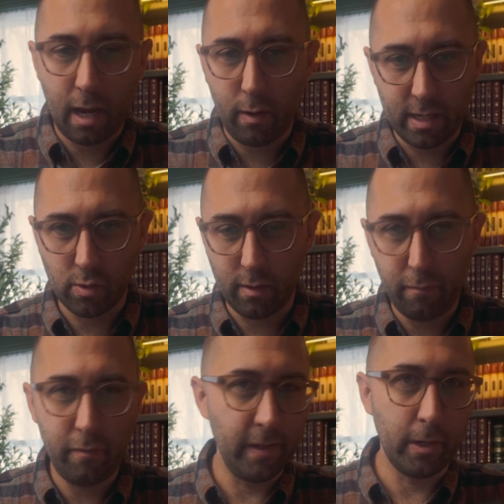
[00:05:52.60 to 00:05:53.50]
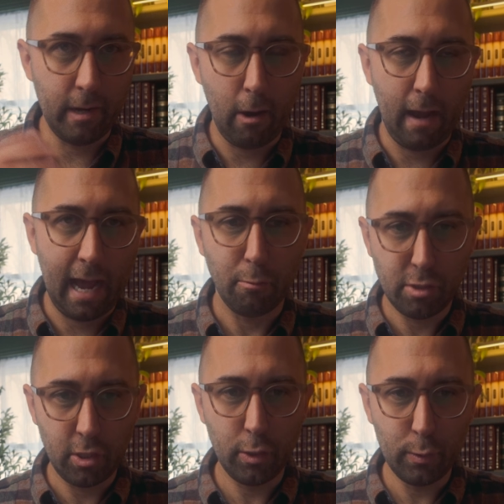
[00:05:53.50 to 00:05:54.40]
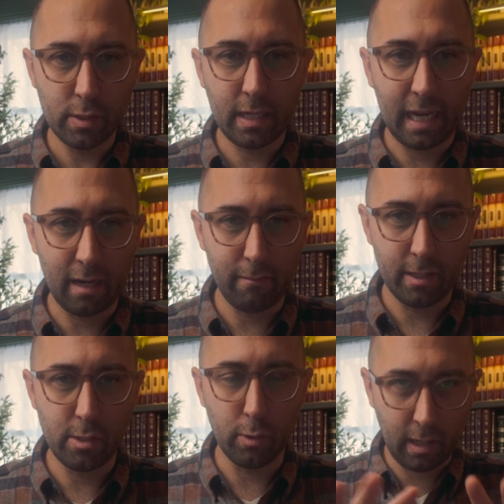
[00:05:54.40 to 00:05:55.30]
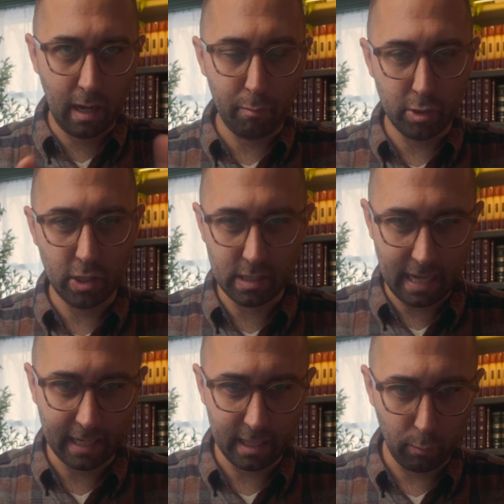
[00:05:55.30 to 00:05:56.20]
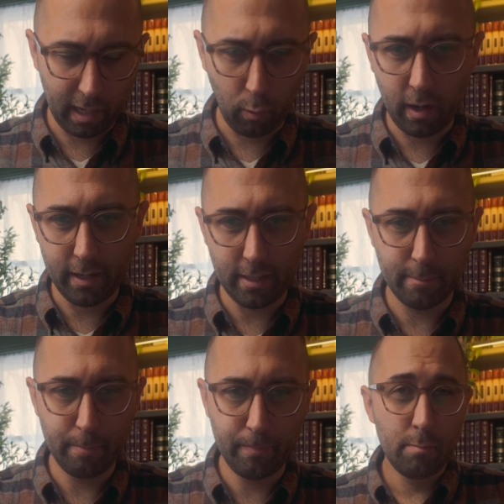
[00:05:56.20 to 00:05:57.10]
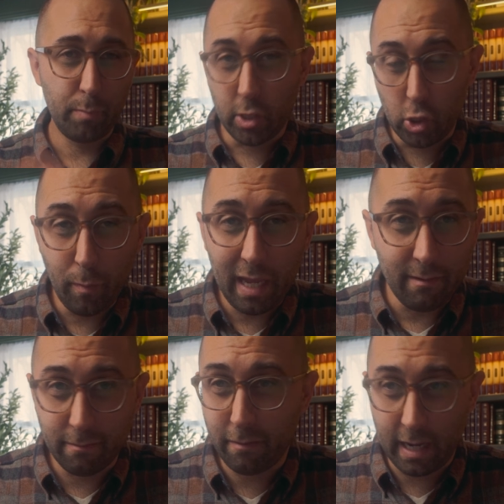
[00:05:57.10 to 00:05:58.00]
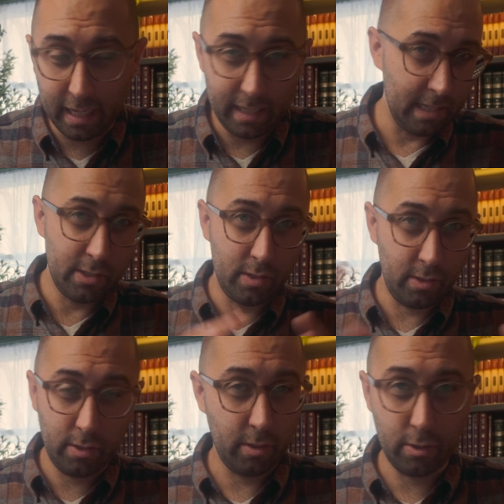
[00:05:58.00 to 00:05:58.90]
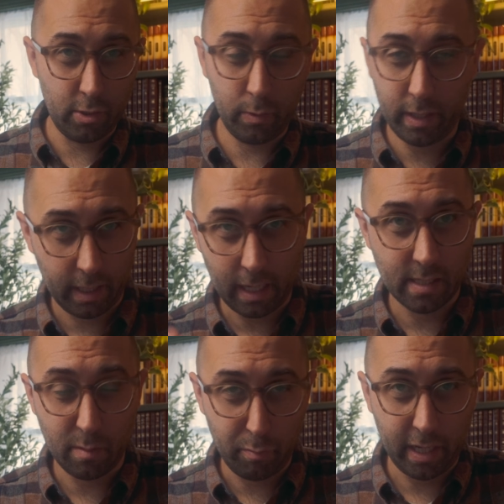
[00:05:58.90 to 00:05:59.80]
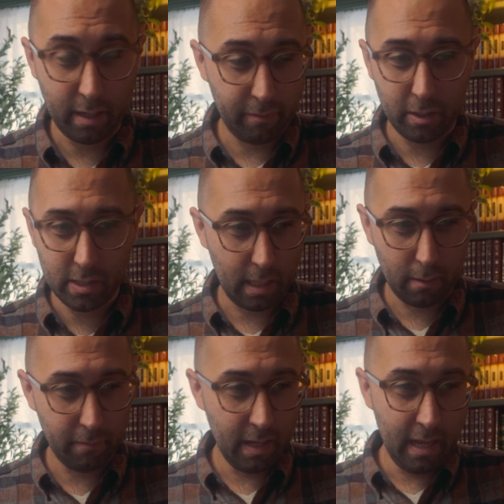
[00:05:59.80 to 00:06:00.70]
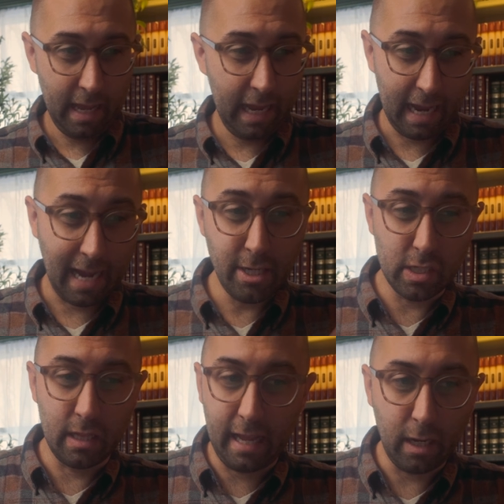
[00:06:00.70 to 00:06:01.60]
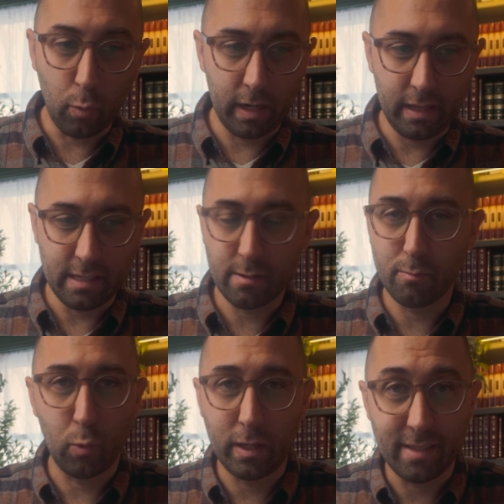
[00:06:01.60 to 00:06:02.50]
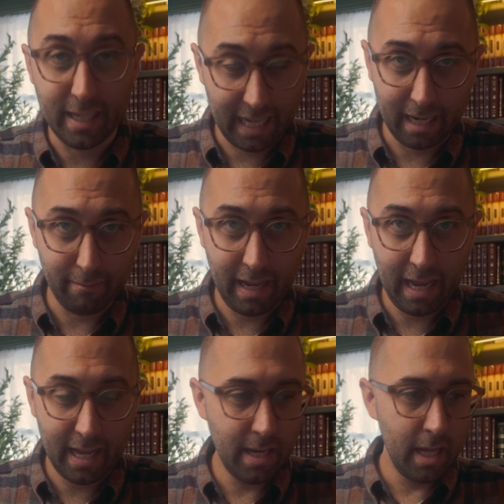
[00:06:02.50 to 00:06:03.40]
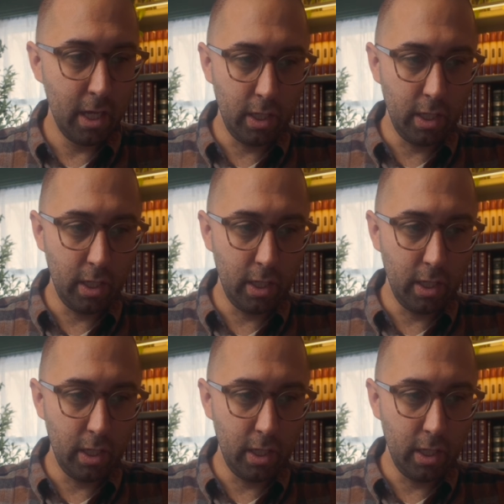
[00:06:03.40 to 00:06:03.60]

how I sort of figured out how to use Canva to accomplish exactly what I wanted. But you may even find, as you're doing a custom planner for yourself, hey, I just like one of these ones that Canva had.